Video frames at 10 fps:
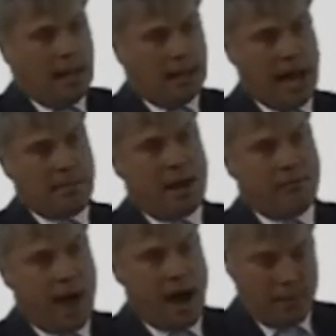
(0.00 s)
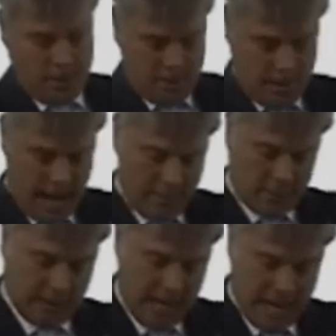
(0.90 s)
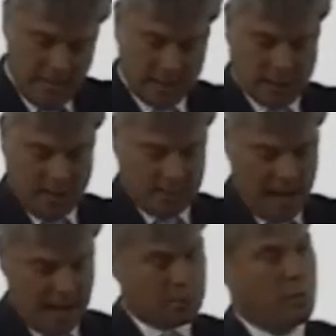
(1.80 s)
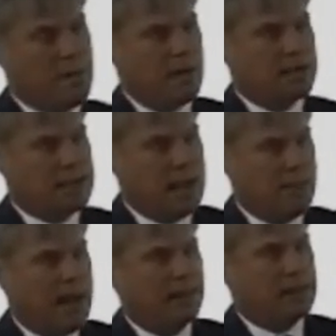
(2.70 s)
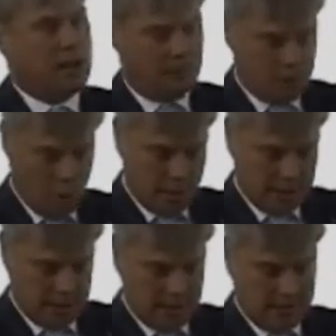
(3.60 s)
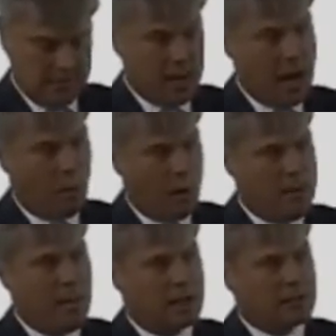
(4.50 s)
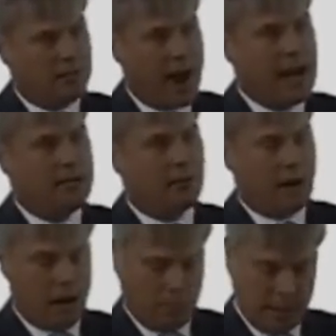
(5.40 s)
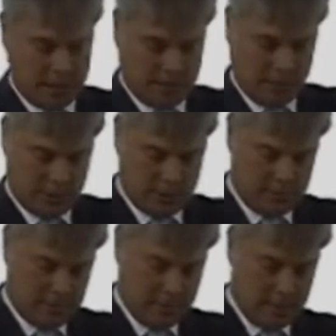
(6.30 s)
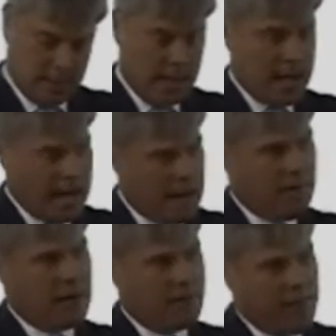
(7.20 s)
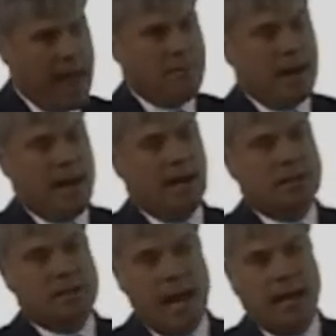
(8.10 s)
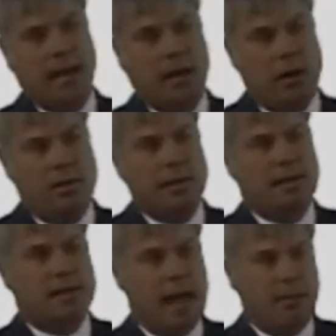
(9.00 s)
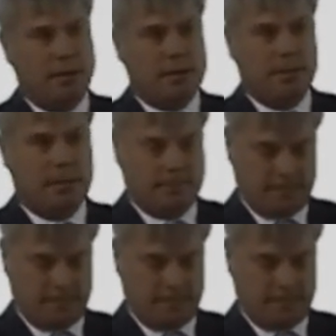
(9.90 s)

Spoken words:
Like my father, I believe that sometimes we must make the tough choices, and we must fight for our principles, even if that means taking on the establishment.